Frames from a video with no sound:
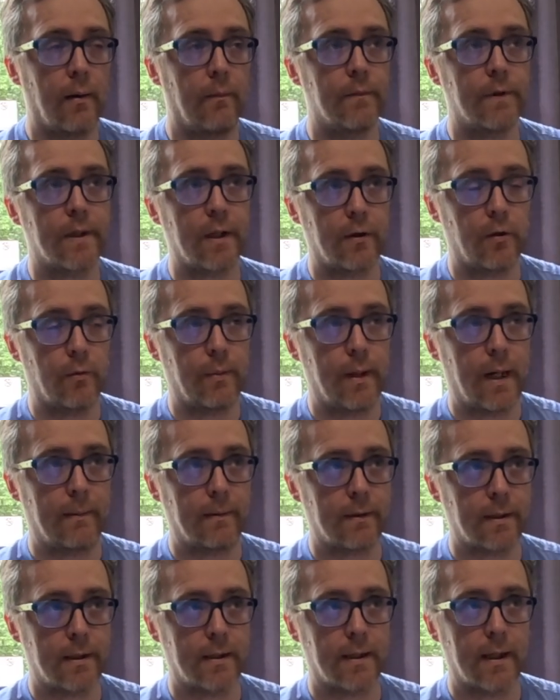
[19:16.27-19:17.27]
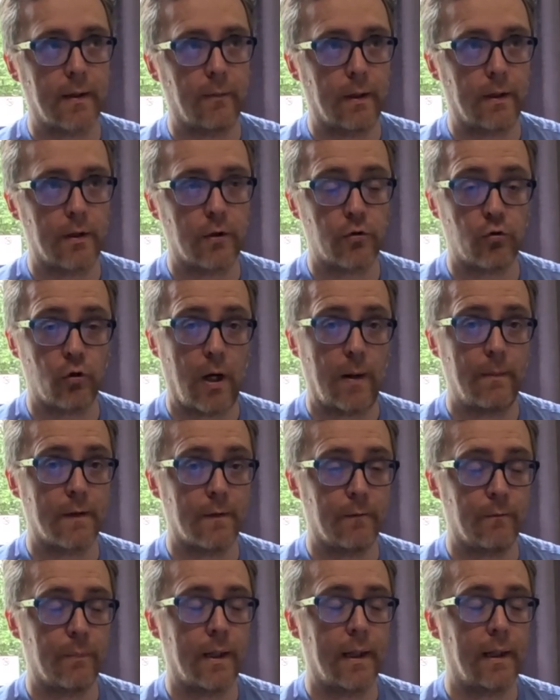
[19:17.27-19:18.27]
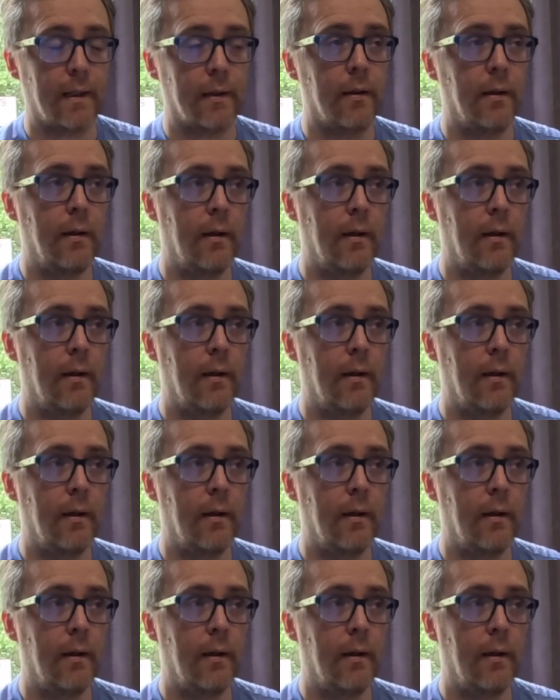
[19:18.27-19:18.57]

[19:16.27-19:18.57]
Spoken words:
so you'll be able to see where the stripes have been.